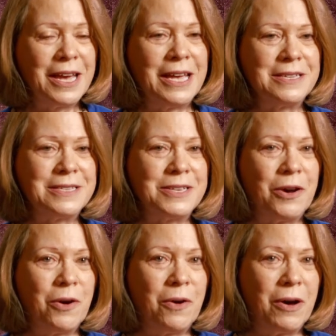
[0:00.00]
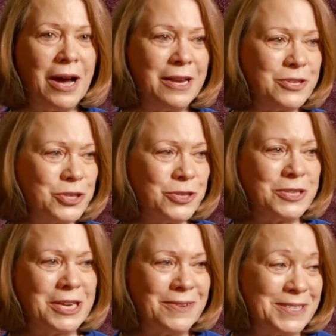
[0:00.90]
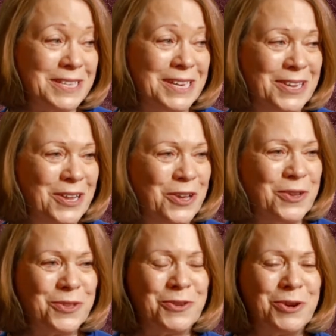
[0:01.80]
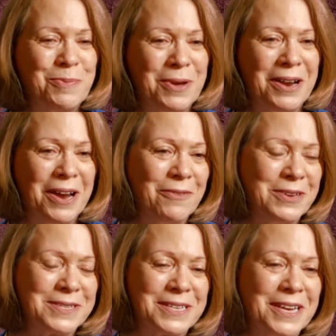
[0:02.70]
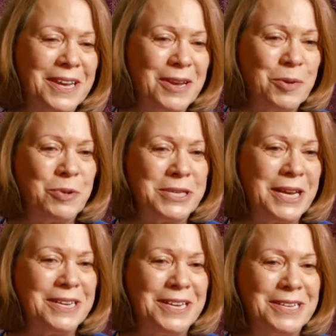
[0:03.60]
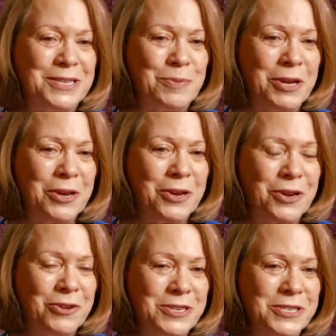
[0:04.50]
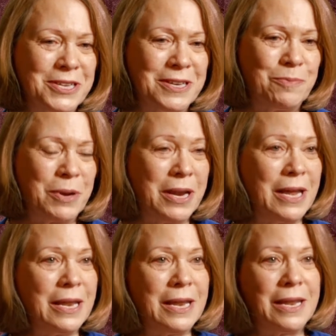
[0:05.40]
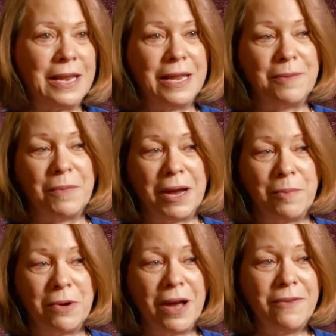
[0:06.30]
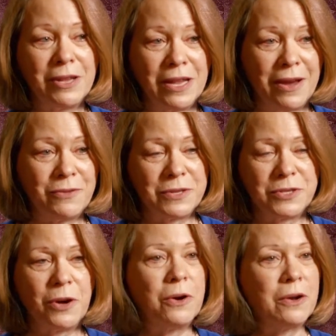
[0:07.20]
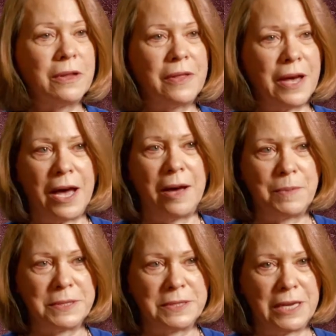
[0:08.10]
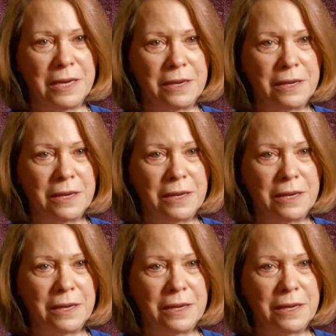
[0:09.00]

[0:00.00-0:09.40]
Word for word: and so at church I was leading the youth group and I was pretending to be a Christian, but in my private life was totally the opposite.